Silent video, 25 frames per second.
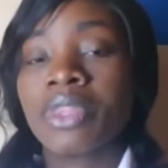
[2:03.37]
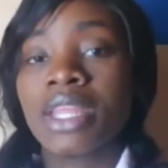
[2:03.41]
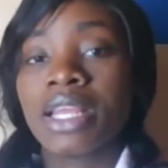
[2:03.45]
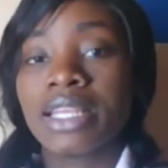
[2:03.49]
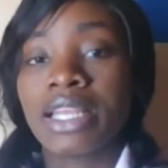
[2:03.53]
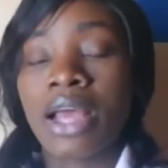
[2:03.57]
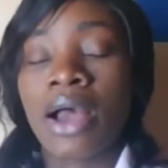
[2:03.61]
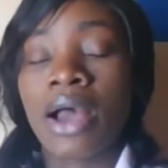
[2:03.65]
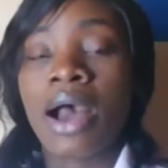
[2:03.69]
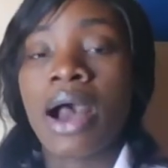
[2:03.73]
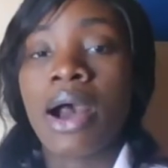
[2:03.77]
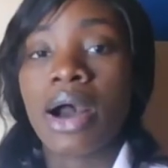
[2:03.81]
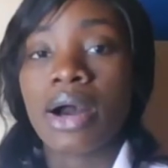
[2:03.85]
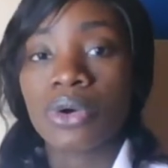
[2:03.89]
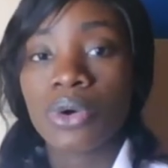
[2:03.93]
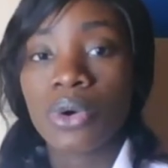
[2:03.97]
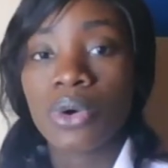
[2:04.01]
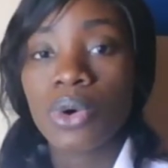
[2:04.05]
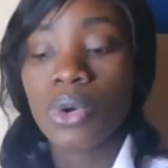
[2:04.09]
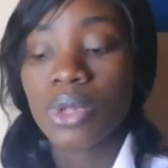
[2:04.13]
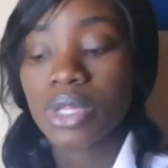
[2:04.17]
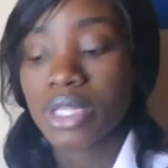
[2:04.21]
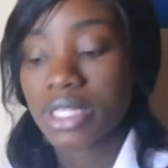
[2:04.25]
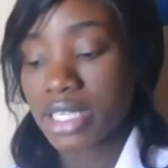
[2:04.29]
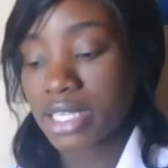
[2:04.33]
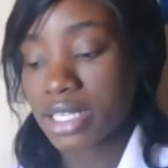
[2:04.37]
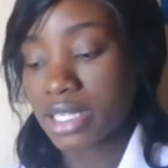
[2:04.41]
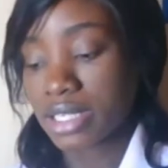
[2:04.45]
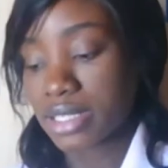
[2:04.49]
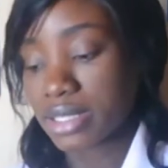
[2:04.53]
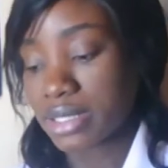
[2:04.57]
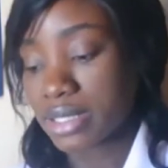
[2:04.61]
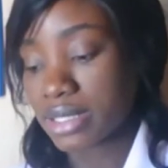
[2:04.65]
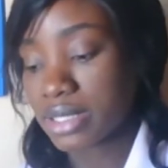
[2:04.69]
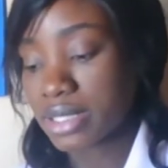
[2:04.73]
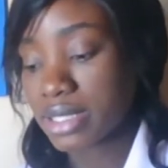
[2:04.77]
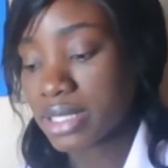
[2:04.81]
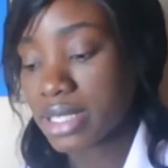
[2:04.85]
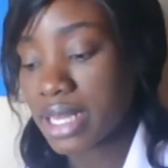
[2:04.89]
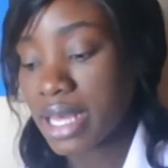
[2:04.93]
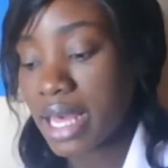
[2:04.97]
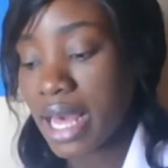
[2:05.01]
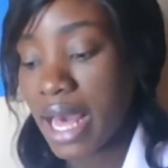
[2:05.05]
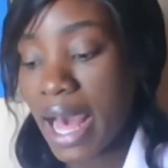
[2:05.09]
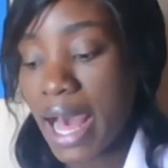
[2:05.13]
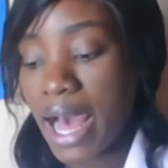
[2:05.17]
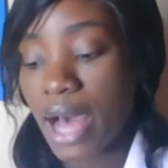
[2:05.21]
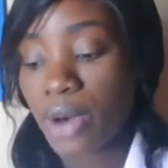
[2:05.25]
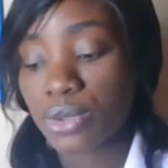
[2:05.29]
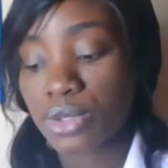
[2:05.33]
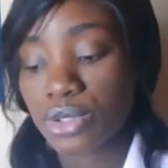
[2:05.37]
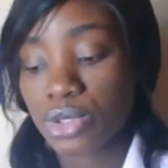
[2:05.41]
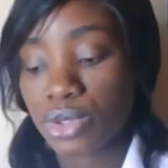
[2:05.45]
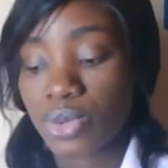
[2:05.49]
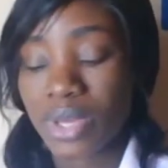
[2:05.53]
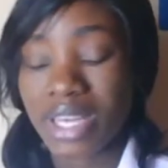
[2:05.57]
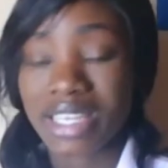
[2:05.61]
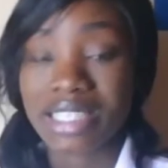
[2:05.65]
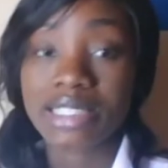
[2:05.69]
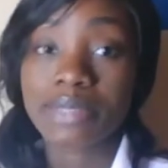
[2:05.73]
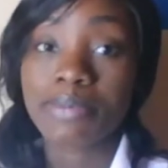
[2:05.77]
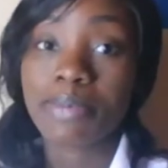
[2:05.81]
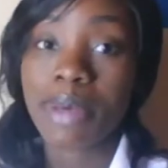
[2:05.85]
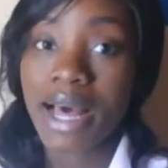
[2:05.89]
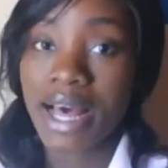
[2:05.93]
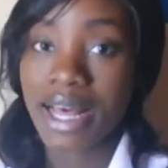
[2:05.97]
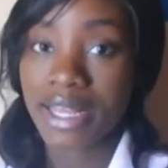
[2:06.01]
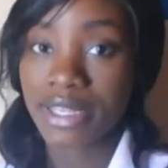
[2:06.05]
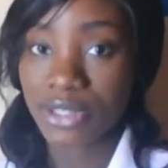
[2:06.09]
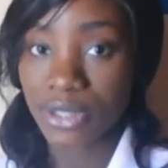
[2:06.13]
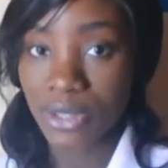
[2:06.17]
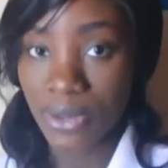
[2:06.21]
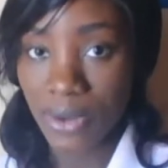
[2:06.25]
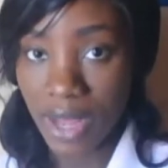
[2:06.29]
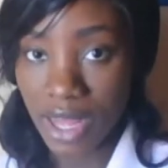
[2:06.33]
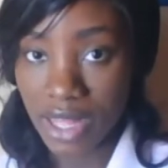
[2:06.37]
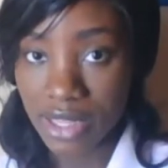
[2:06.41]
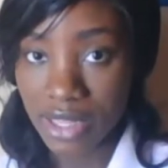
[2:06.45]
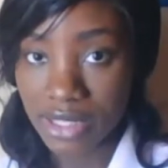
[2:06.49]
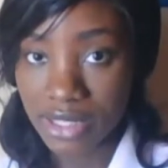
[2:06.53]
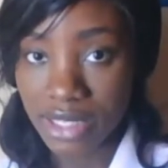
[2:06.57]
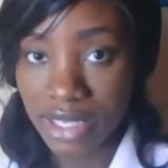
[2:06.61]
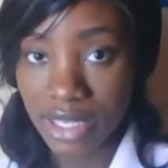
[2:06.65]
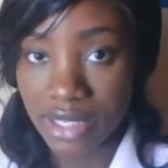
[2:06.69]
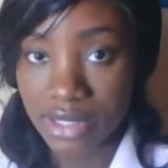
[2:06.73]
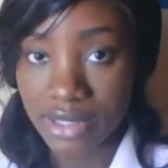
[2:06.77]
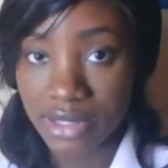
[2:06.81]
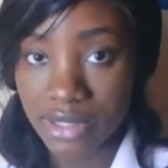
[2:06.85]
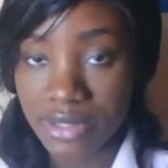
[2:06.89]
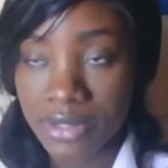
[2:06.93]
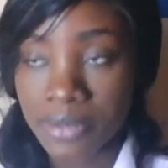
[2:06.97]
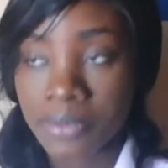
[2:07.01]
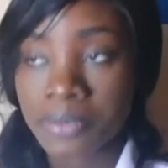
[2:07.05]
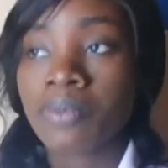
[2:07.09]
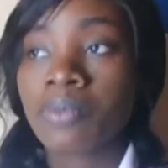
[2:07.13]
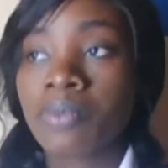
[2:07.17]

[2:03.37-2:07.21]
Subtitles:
Now, our goal is how to expand your answers.